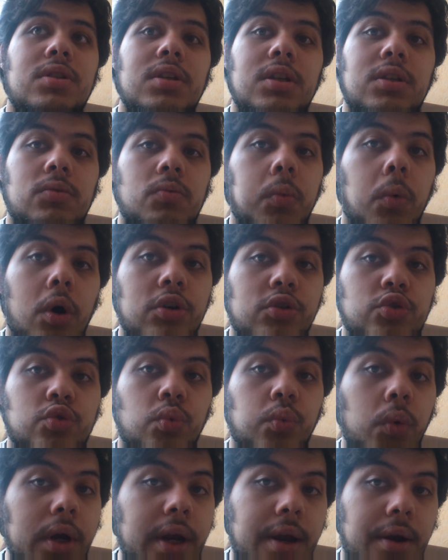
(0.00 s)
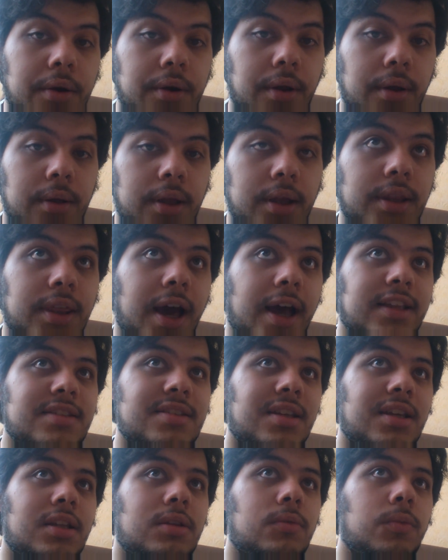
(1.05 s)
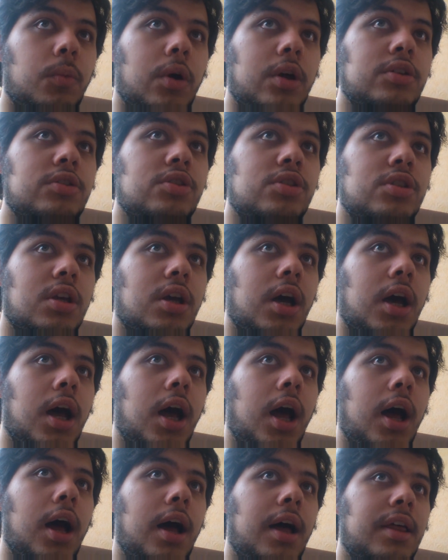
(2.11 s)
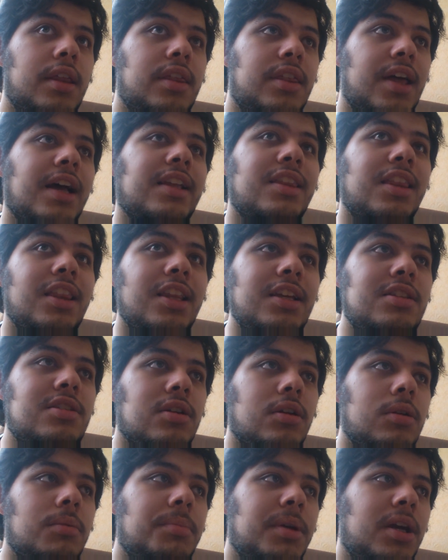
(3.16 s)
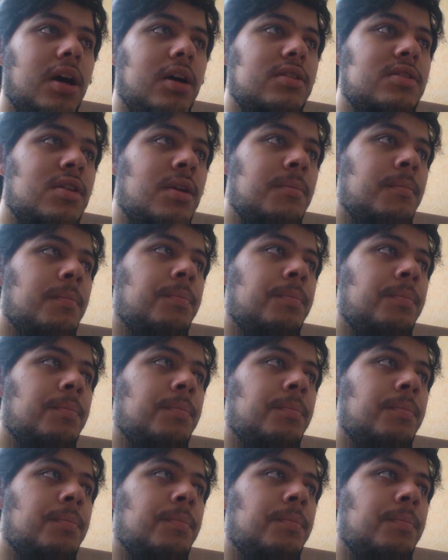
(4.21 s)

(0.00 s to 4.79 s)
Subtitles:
it was weird that it was that little, because